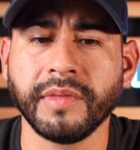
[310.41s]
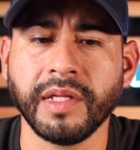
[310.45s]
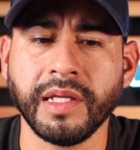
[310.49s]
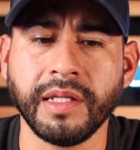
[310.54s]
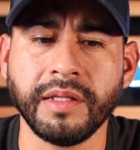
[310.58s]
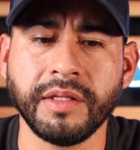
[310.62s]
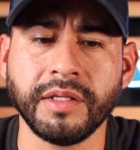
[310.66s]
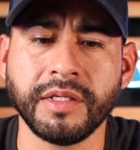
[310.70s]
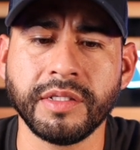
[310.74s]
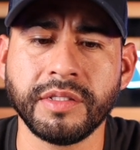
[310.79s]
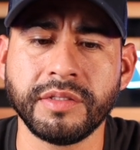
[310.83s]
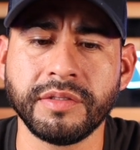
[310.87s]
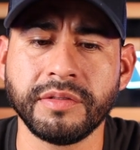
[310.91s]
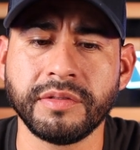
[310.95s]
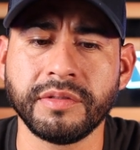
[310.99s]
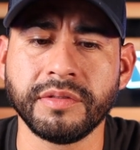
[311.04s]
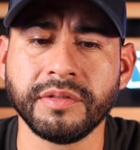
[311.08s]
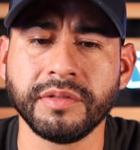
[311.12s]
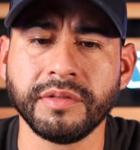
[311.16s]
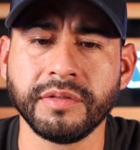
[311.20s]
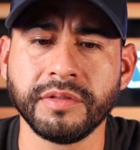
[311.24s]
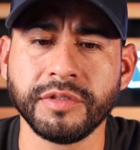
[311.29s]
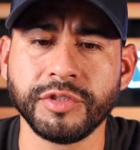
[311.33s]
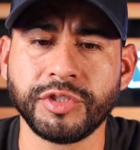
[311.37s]
in the
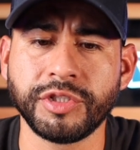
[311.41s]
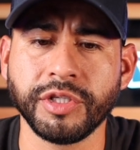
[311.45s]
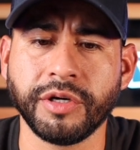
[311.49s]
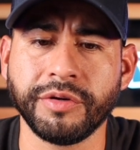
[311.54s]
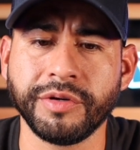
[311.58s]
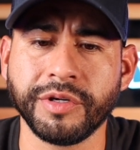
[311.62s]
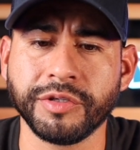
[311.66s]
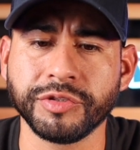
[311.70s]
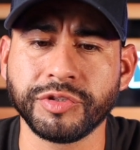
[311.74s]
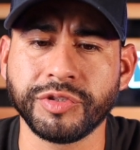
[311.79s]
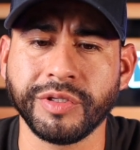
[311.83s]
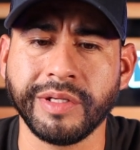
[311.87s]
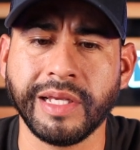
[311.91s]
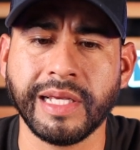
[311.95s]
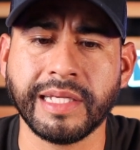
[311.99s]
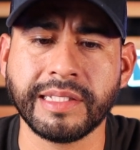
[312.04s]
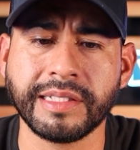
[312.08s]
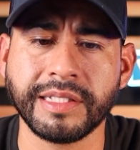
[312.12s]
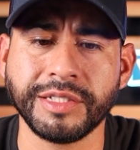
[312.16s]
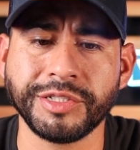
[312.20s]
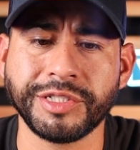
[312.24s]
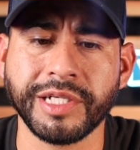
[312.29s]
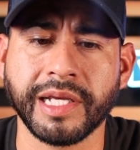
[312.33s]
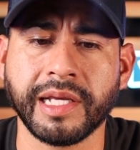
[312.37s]
show notes, so you
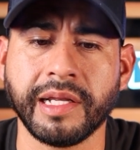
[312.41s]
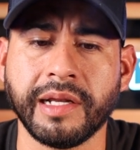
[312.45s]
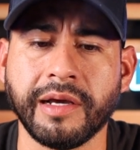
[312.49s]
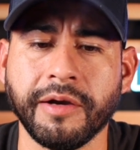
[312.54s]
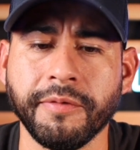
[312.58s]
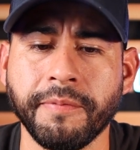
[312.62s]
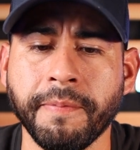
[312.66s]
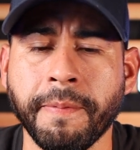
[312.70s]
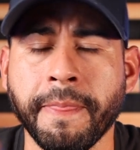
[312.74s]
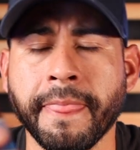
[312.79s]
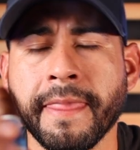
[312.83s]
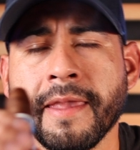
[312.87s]
guys can check it out.